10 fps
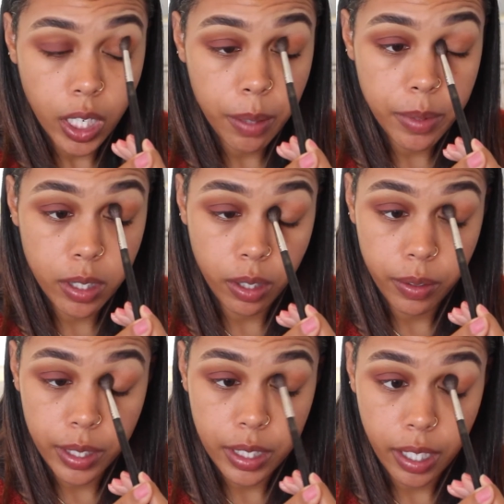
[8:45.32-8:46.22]
I'm
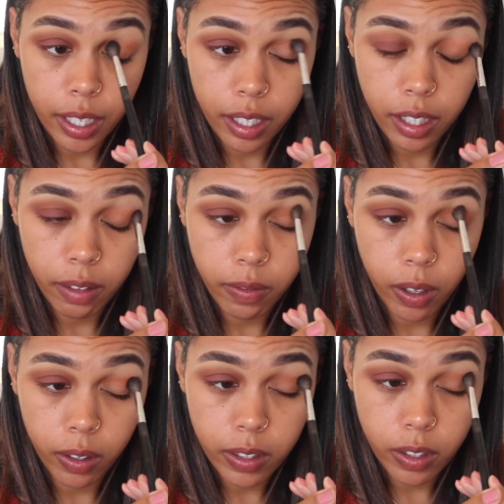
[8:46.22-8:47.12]
so excited that
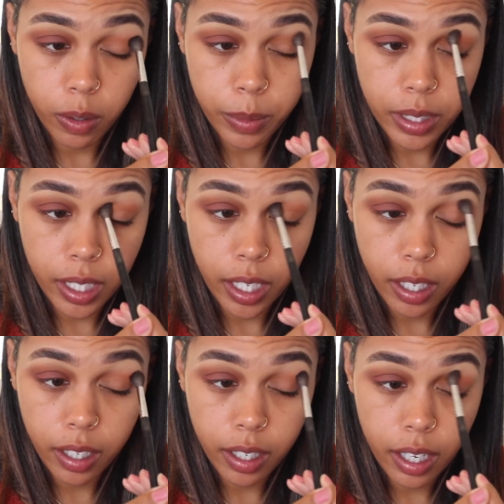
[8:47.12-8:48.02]
fall is almost
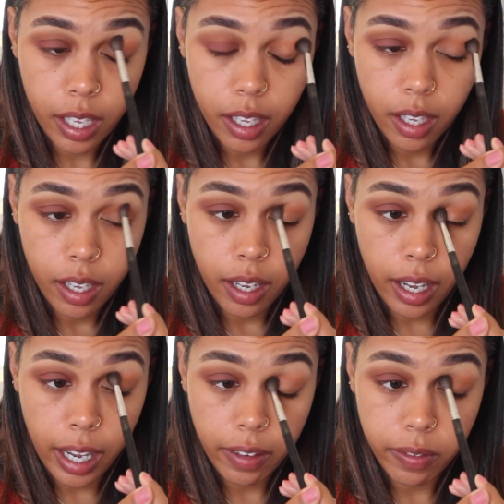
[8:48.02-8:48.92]
here.
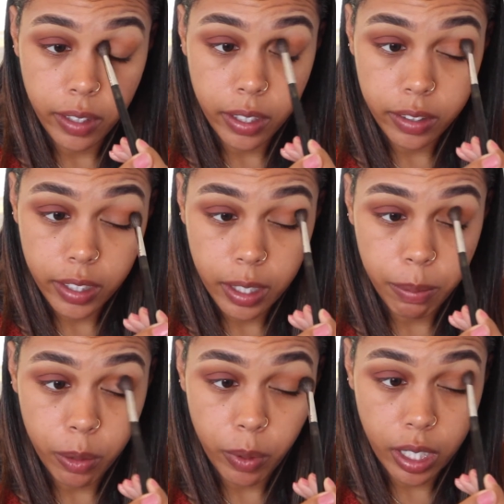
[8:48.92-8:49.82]
I've literally
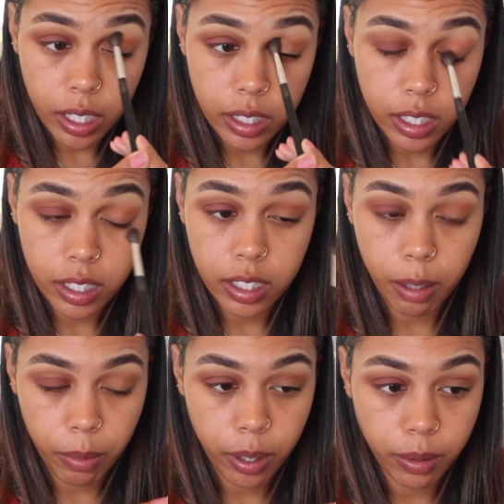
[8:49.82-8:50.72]
been waiting since
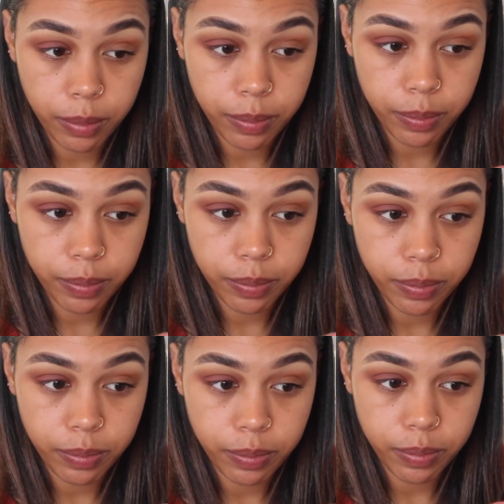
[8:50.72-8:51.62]
summer
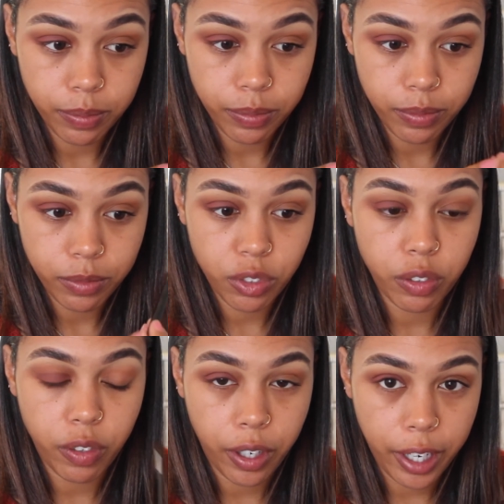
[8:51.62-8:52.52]

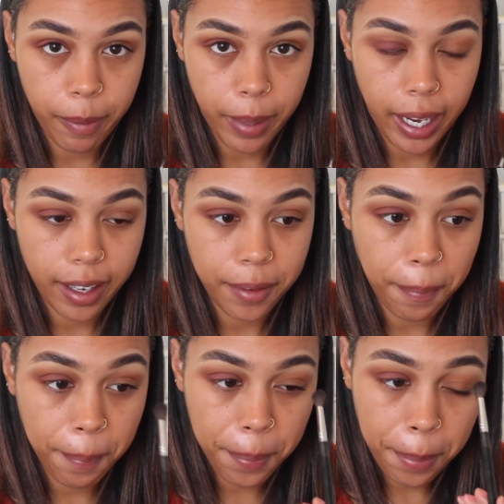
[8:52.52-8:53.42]
for fall to come back.
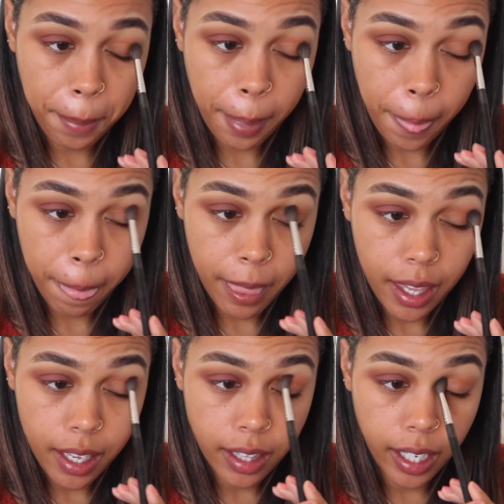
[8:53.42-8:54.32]

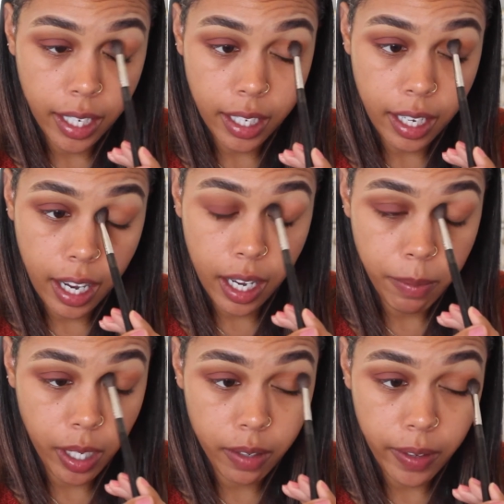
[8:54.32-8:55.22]
Like, I'm
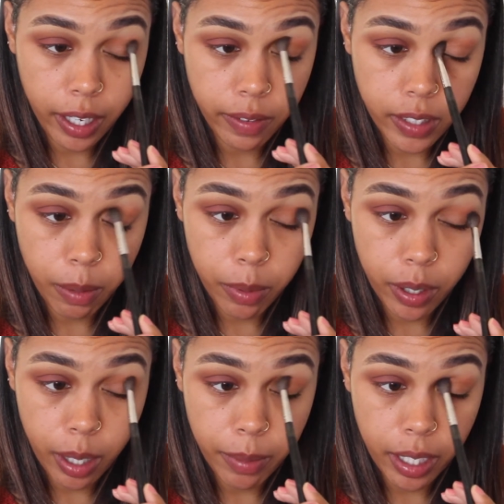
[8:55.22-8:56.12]
not a fan of
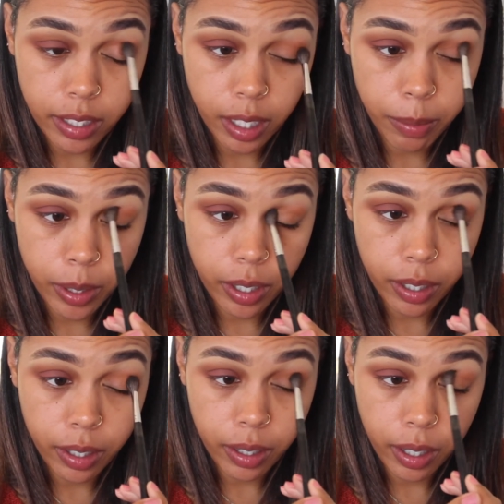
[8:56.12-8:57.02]
summer. I'm not a summer
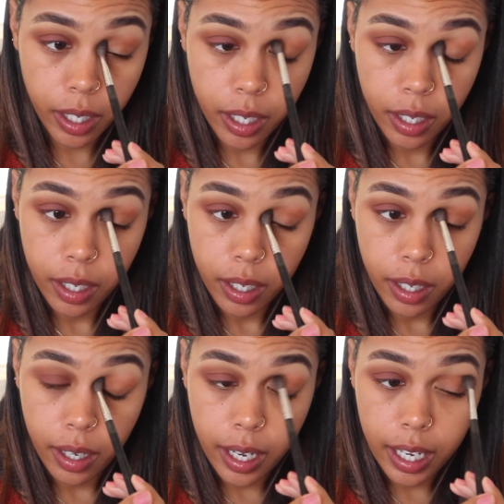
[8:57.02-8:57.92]
girl.
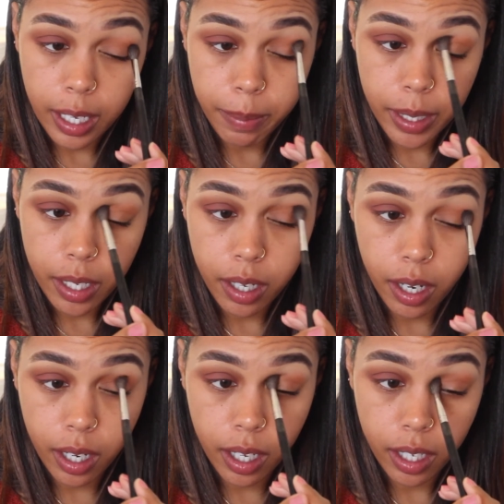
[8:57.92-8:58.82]
I hate being
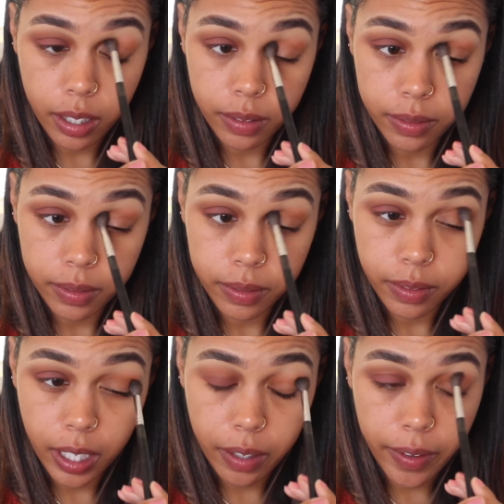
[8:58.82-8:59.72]
hot.
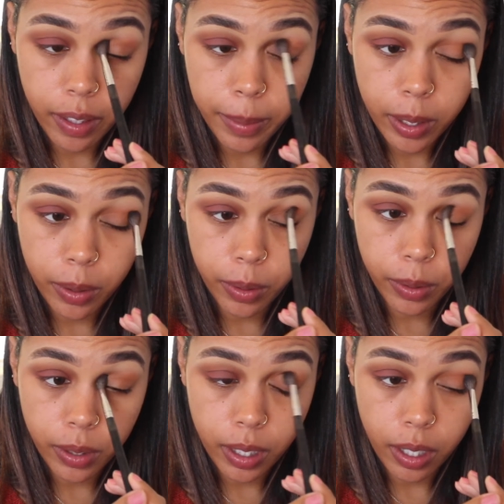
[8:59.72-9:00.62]
I'd rather be
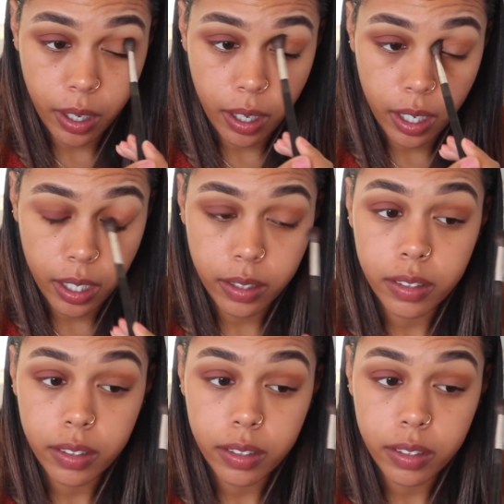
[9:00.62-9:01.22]
cold than hot.